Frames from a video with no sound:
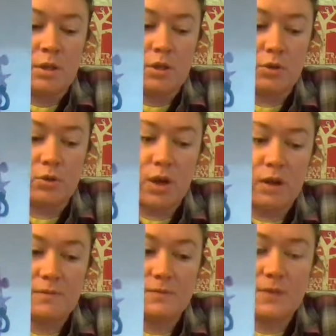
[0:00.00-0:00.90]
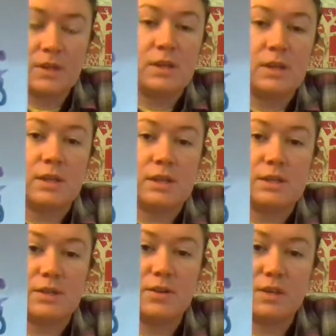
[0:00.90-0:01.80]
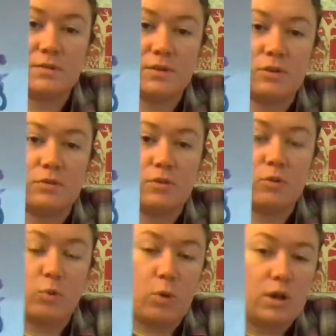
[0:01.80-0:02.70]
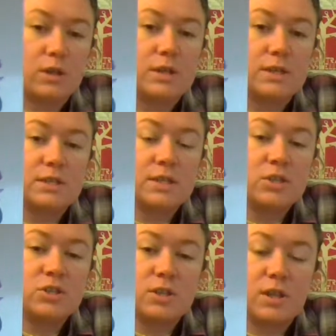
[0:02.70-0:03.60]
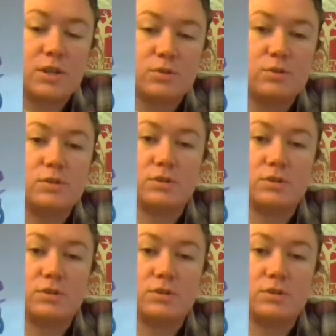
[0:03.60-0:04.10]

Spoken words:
you're not feeling like they're giving you the quality attention that you